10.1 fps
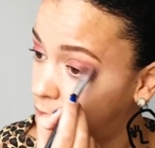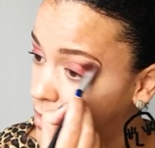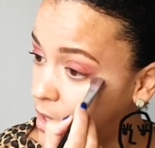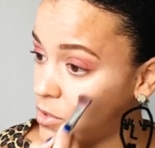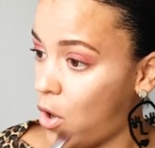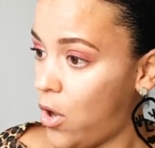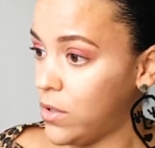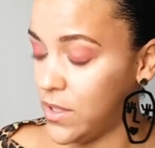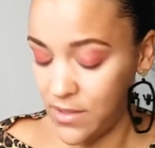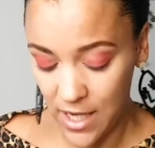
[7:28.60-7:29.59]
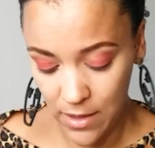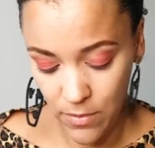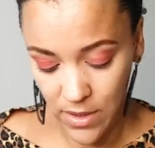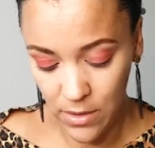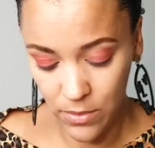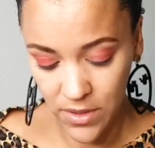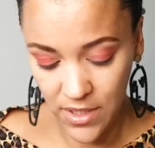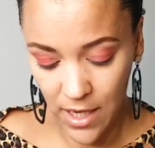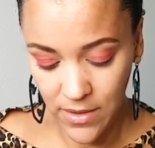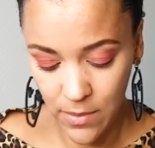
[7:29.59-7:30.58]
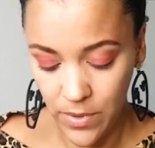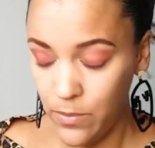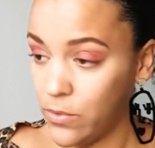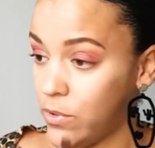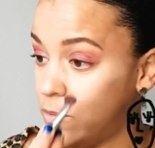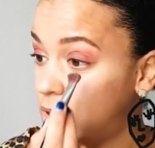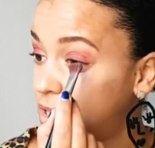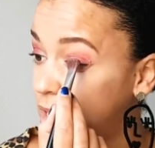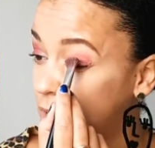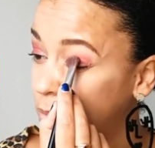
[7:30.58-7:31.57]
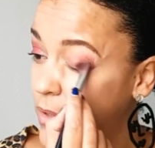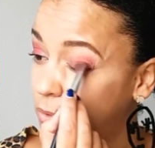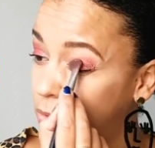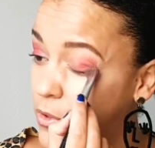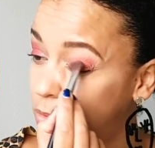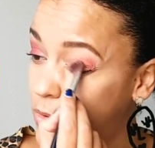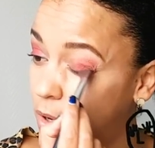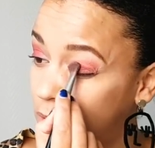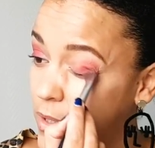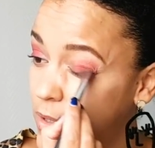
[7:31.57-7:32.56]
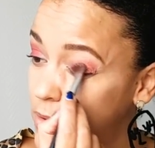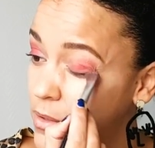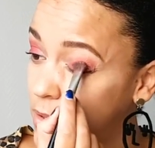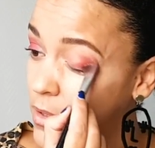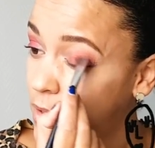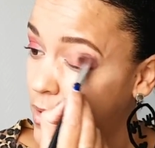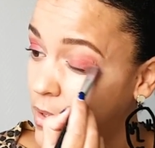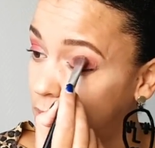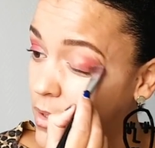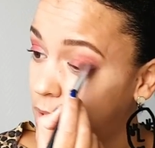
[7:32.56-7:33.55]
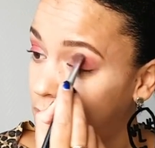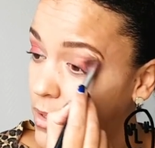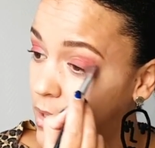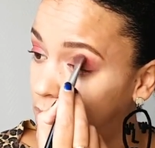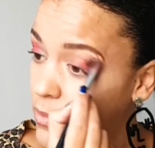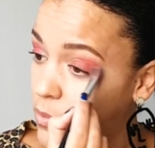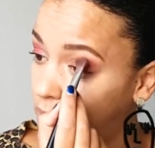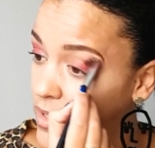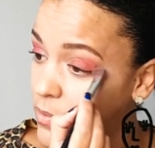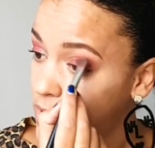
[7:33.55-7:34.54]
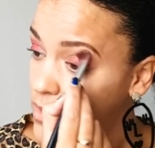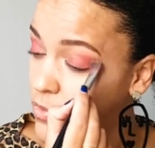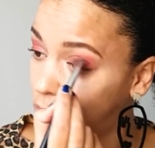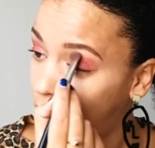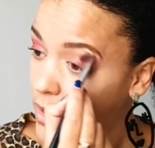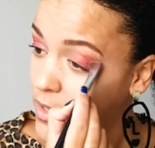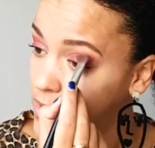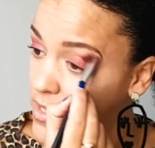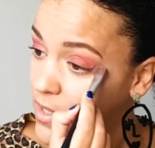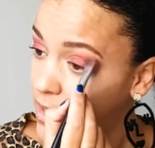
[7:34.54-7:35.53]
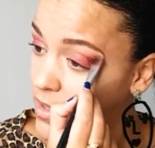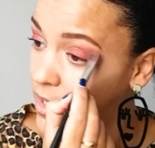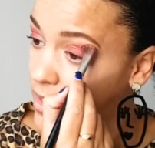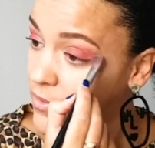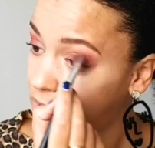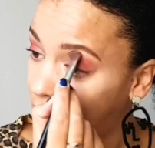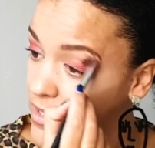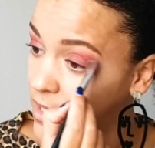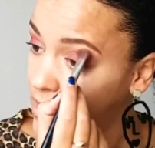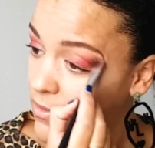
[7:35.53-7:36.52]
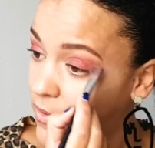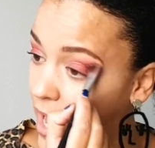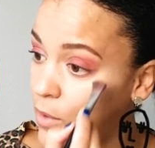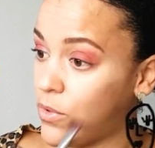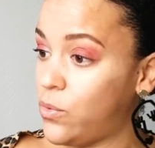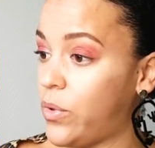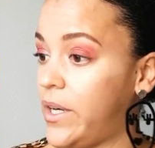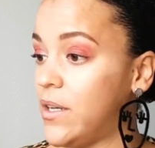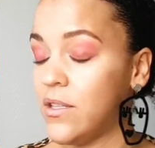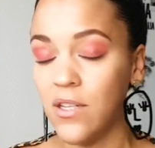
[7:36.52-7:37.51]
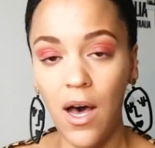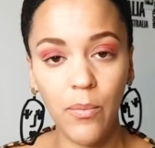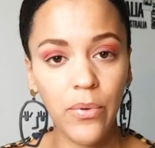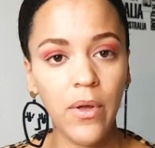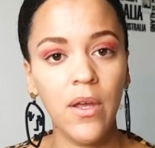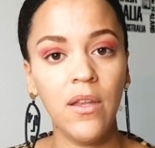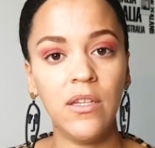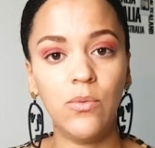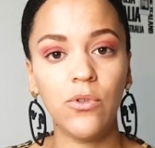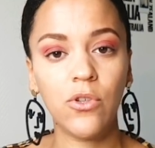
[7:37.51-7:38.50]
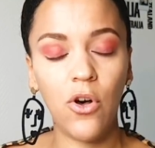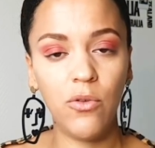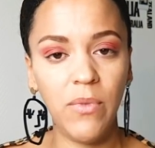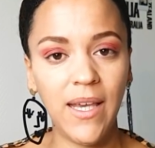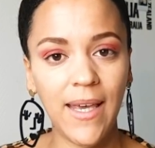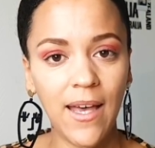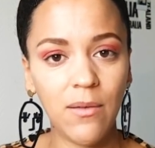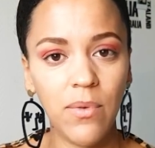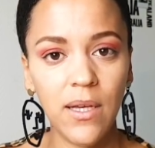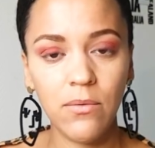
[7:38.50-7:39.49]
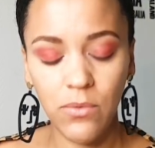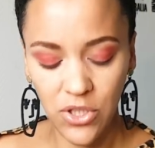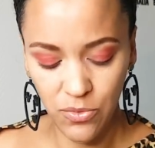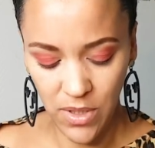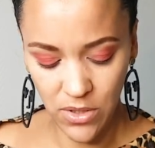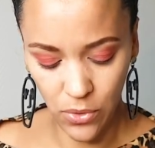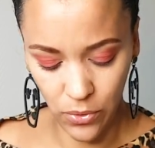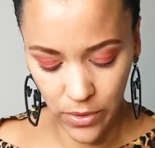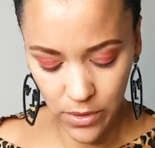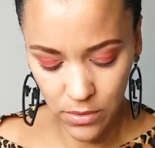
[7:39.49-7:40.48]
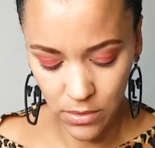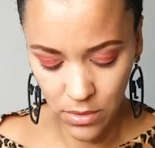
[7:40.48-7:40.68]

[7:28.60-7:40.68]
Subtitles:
not all the time, but there were times that people would mistake me for Moroccan. And when it was Moroccans, then a lot of times, like if I would wear a top, they would call me karba, which means whore.